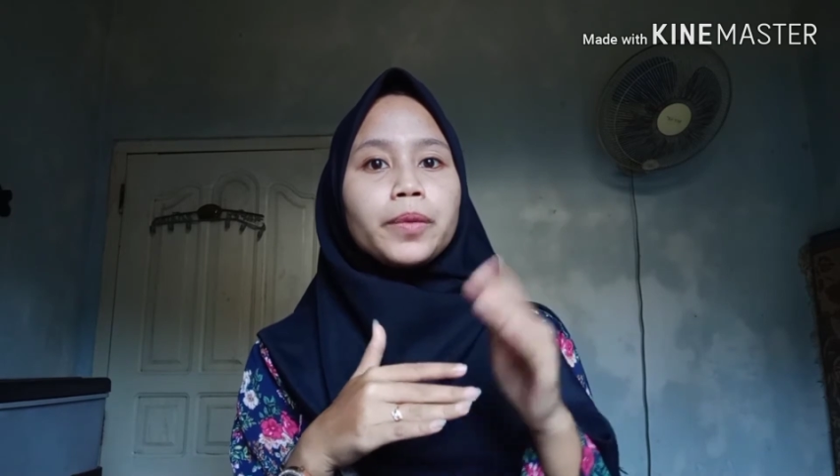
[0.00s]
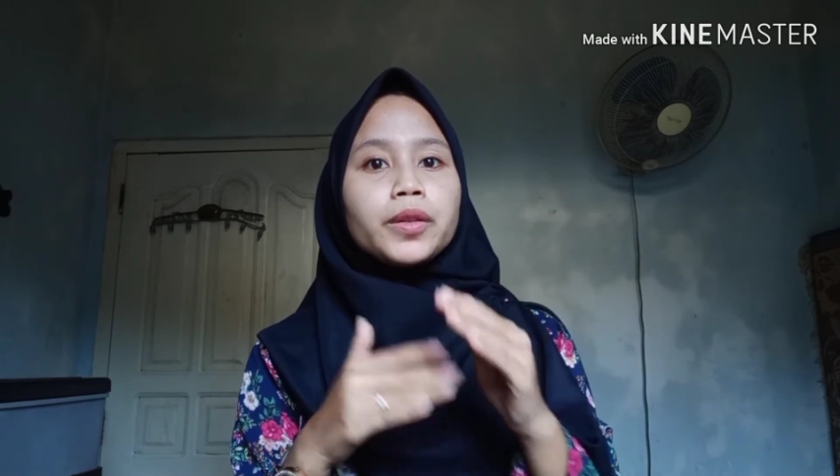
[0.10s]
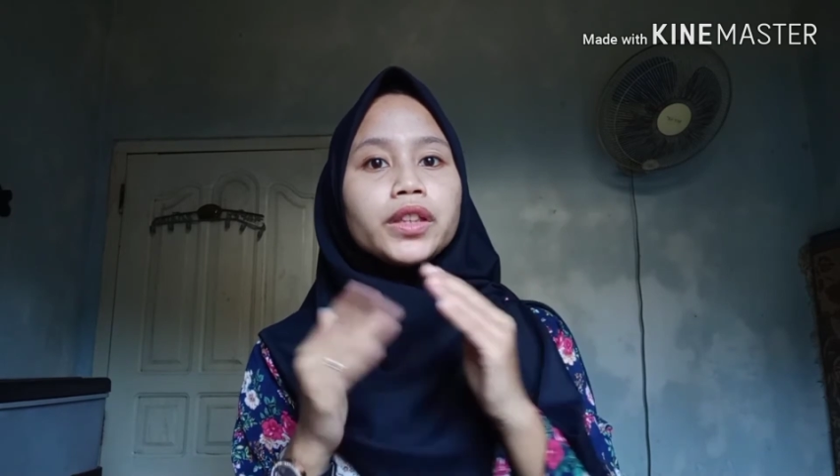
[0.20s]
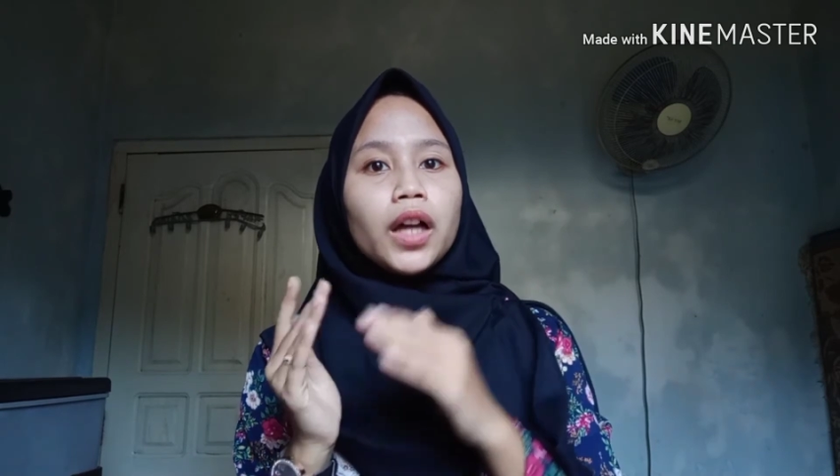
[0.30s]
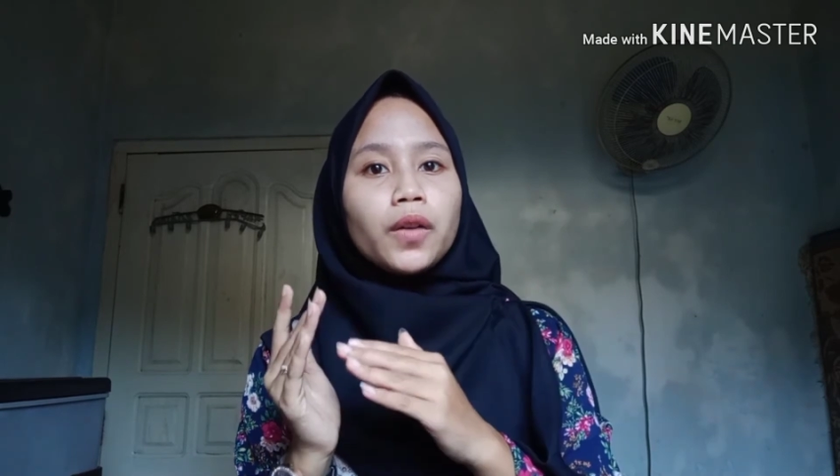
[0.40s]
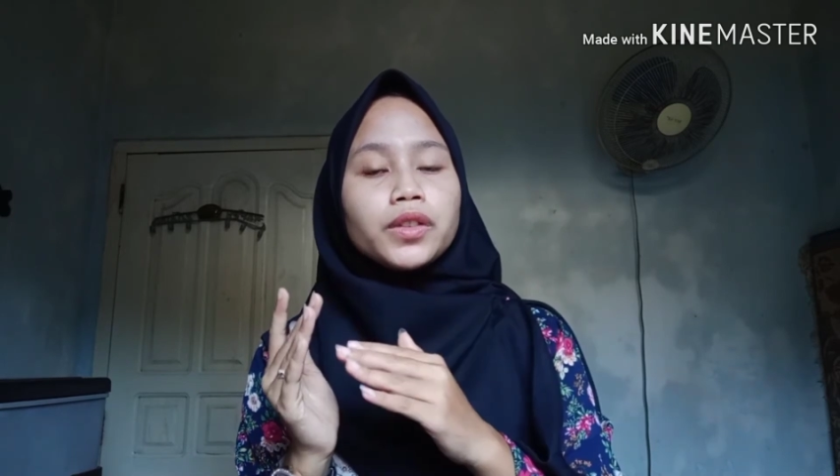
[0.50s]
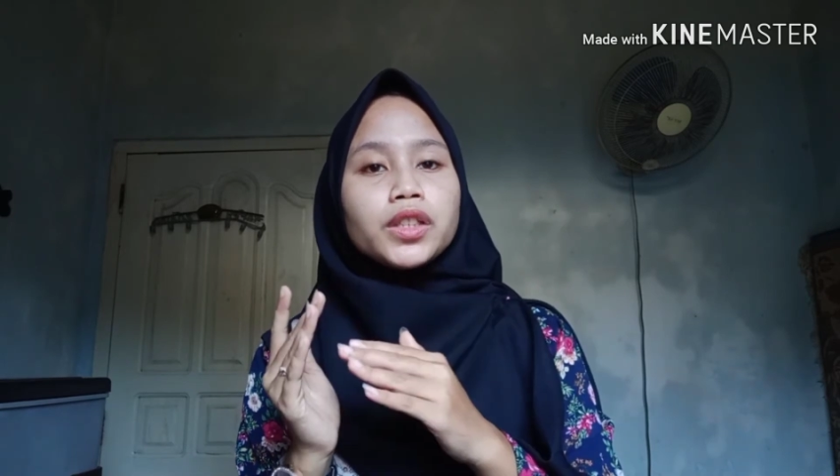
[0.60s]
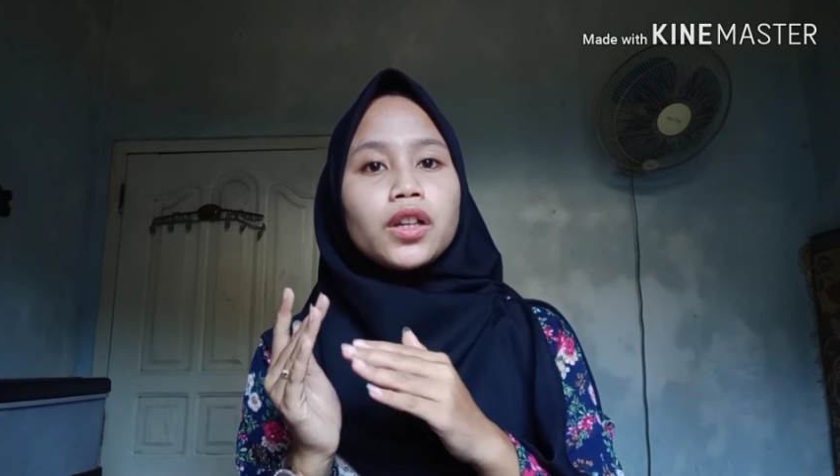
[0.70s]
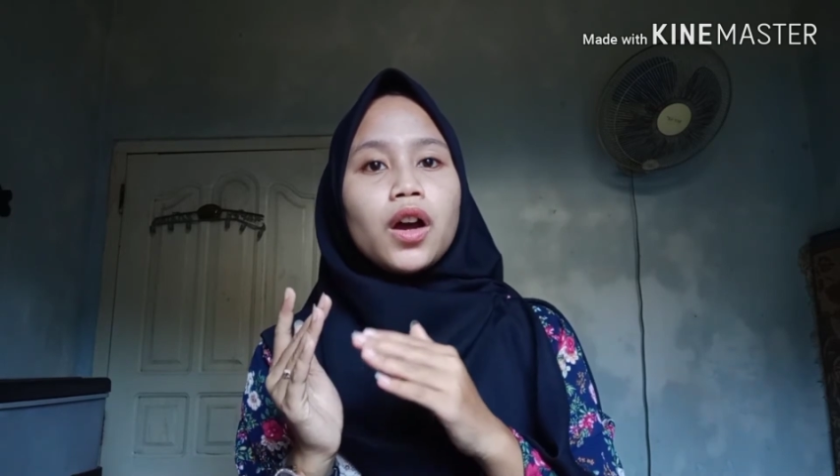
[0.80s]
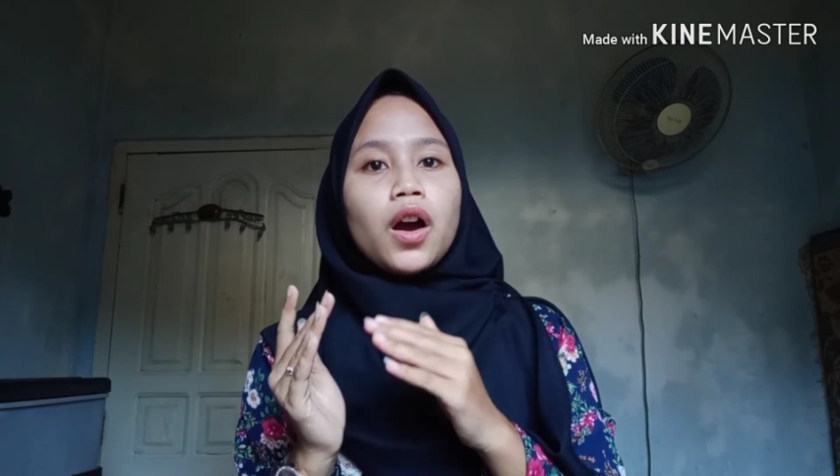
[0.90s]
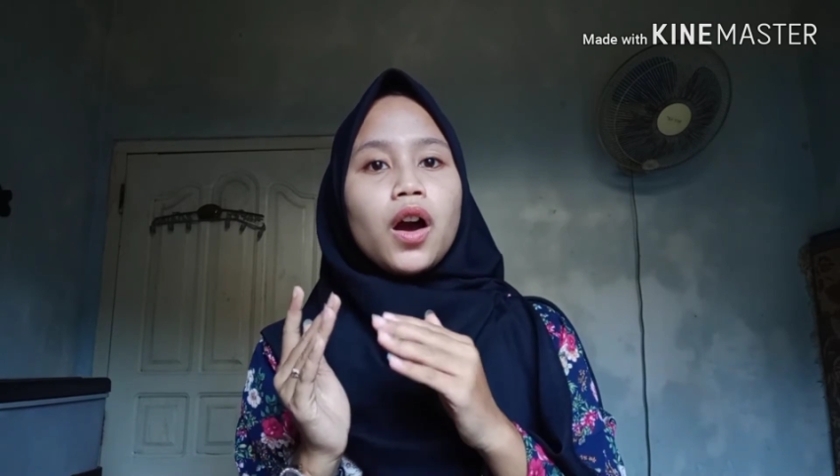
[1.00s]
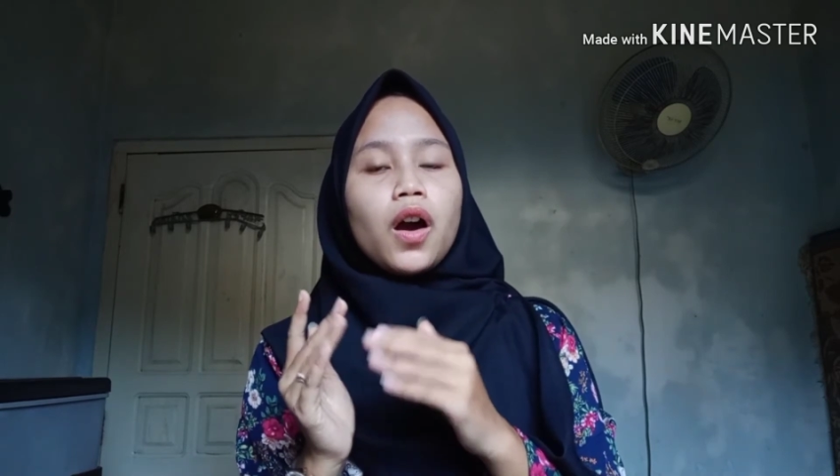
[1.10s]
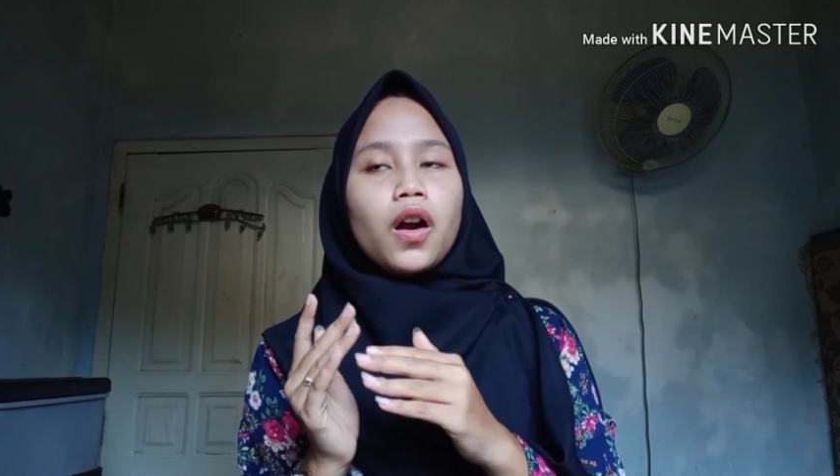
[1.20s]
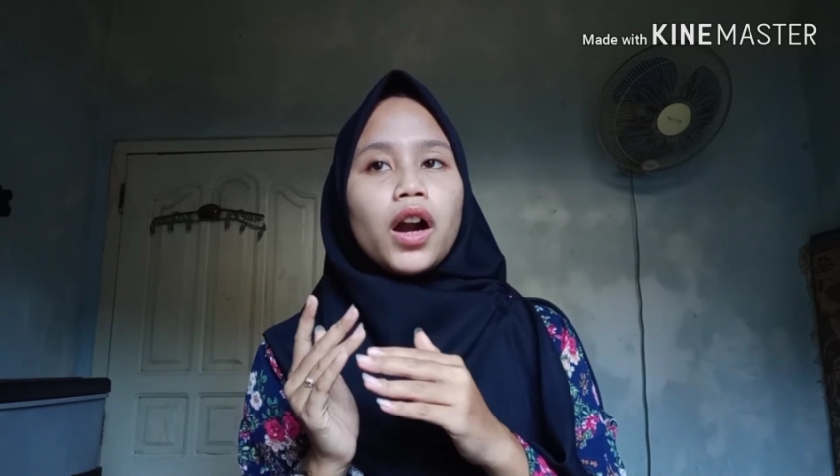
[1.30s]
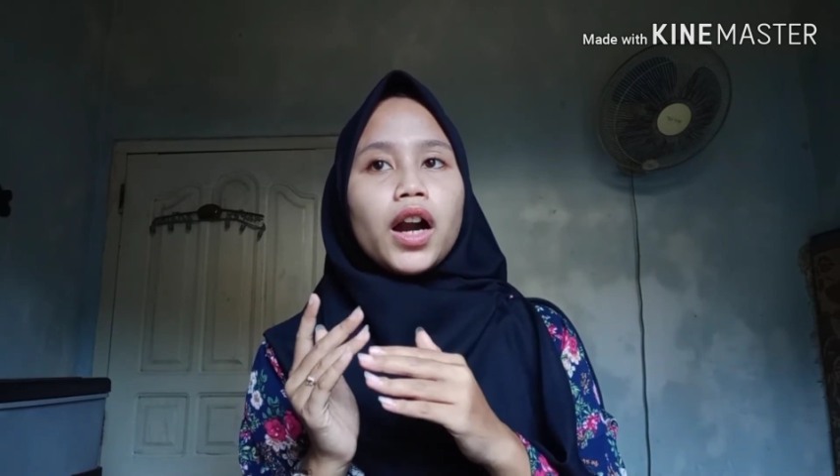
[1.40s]
pronounced
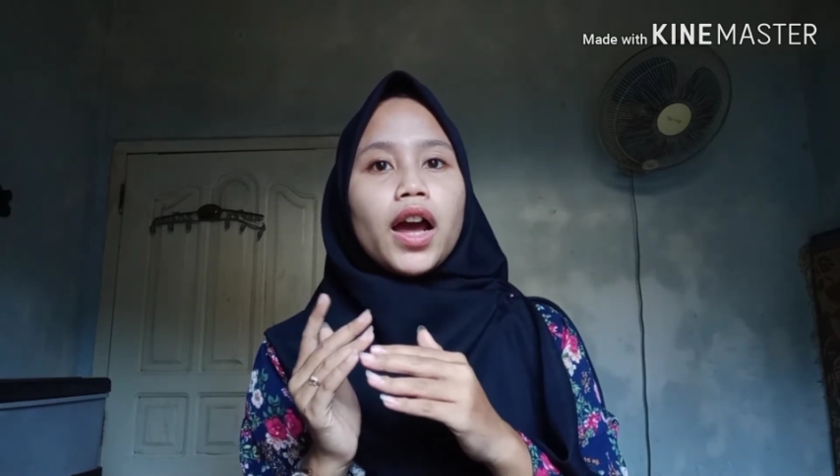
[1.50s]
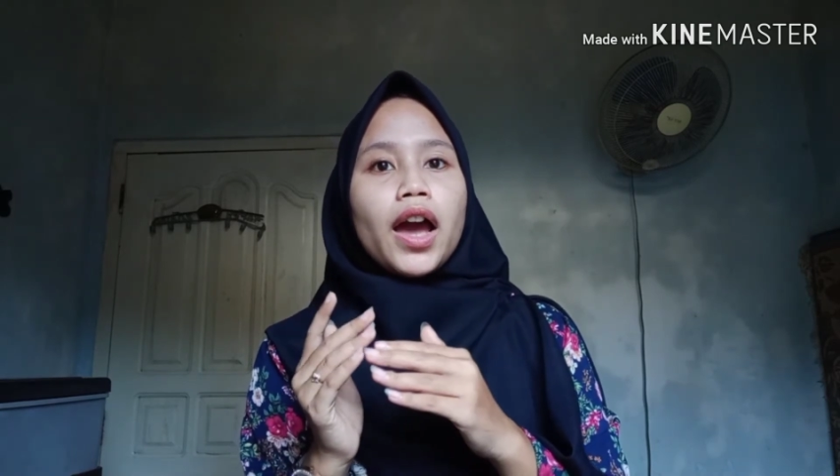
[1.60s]
or